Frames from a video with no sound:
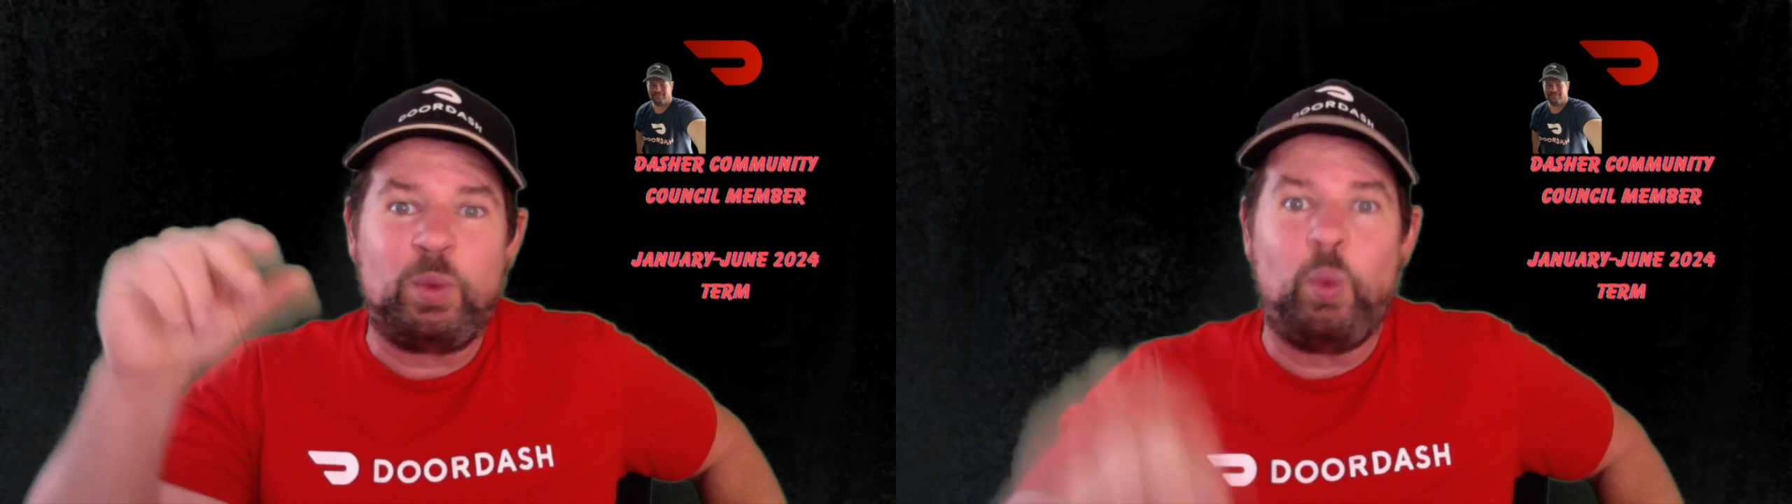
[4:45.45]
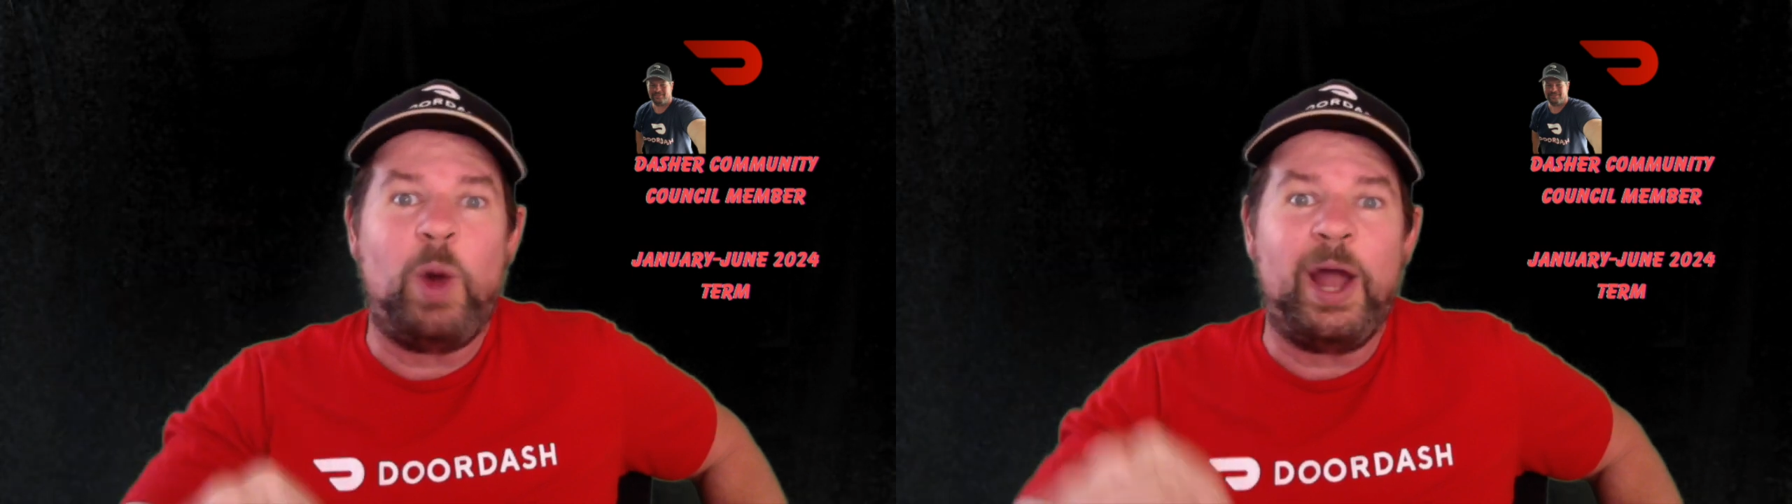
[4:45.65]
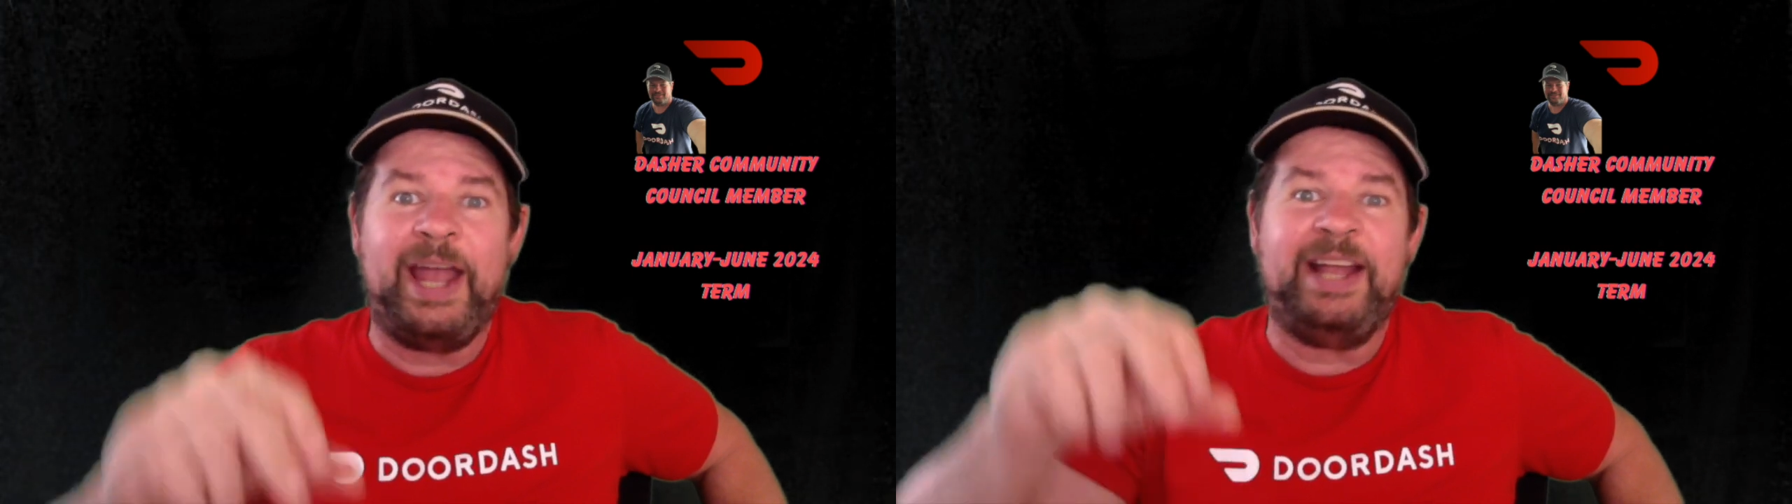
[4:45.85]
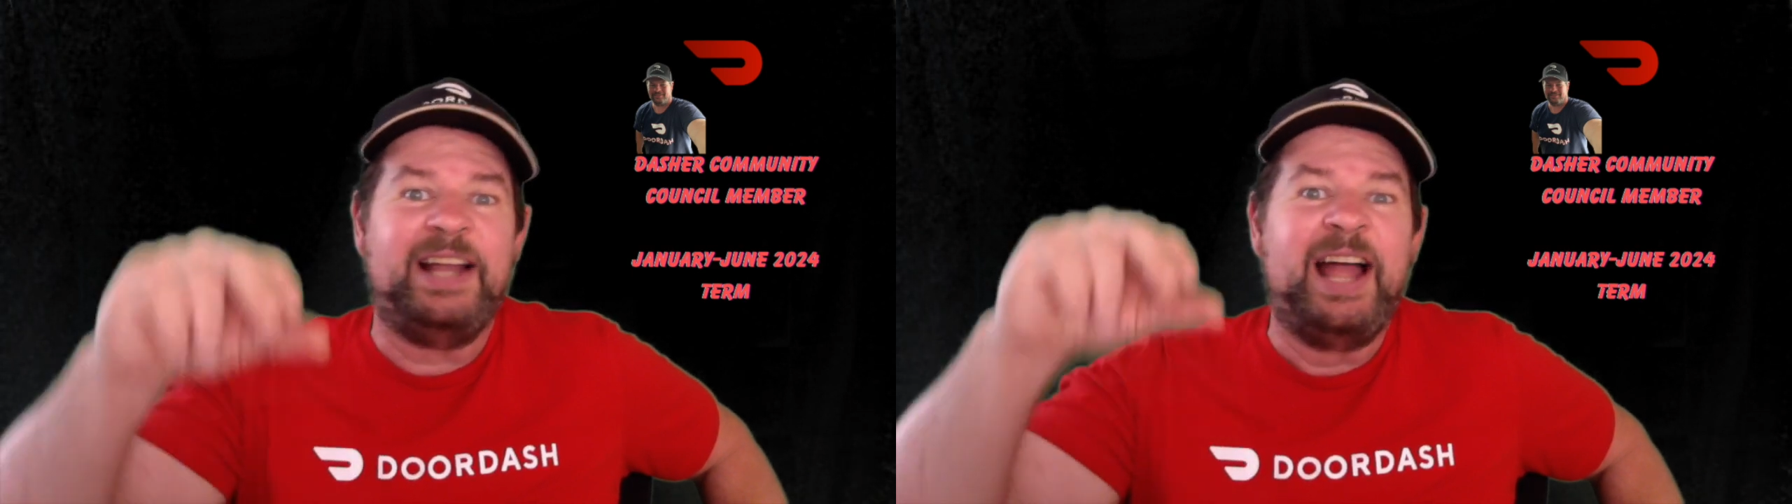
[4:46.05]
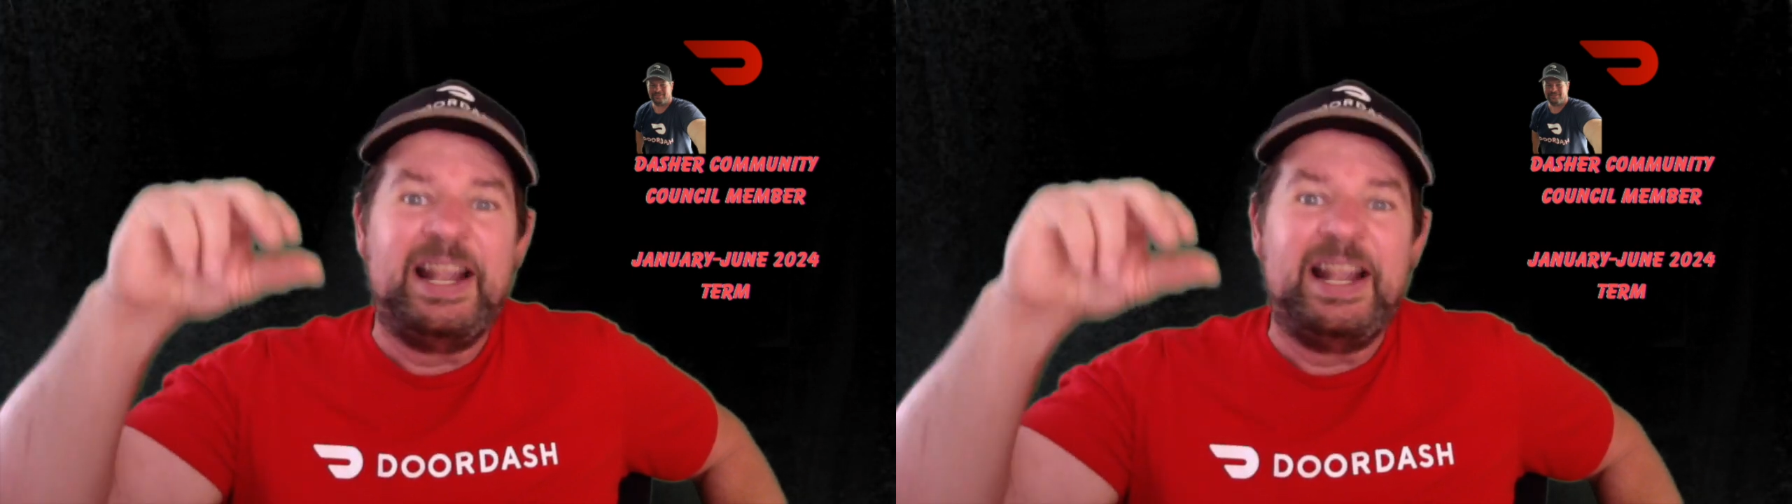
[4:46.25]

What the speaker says: weight